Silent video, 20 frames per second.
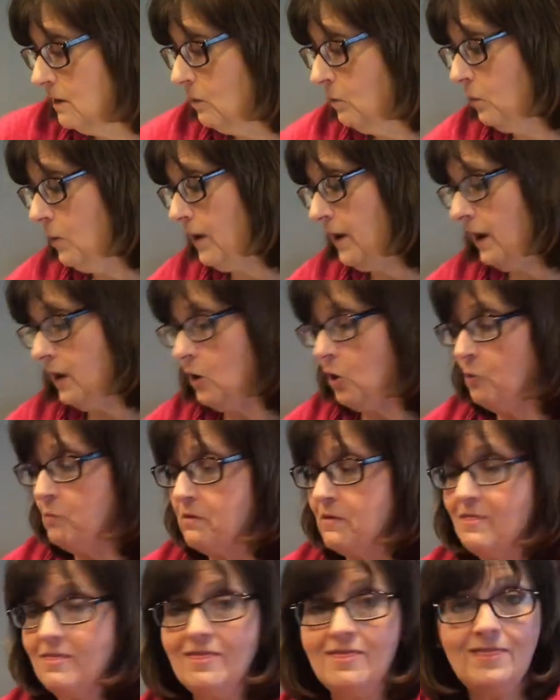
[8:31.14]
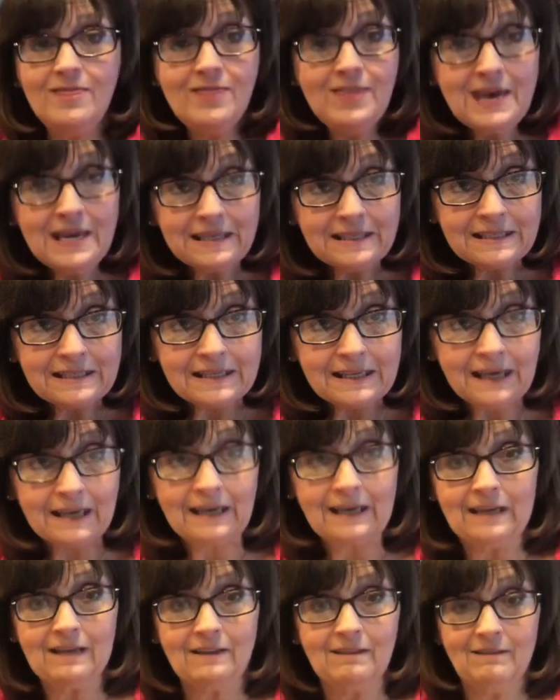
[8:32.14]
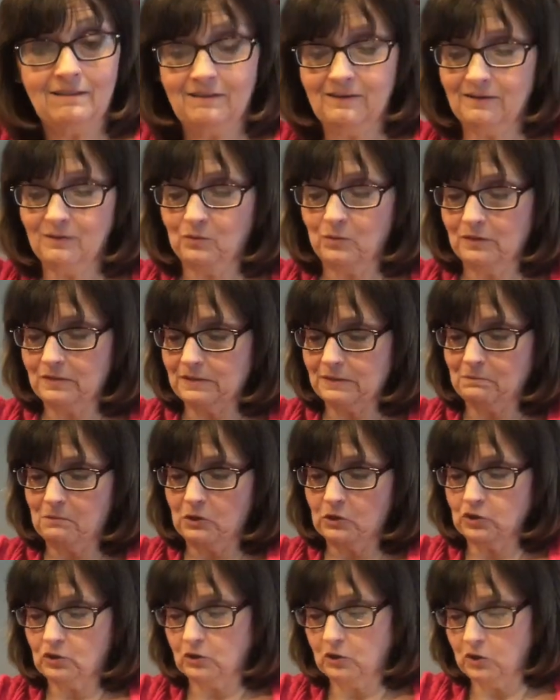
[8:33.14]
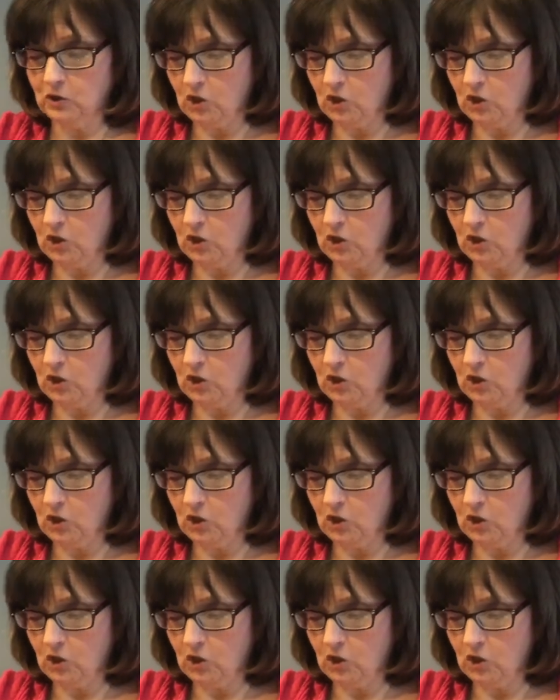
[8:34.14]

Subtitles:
when I open this kit, this one's much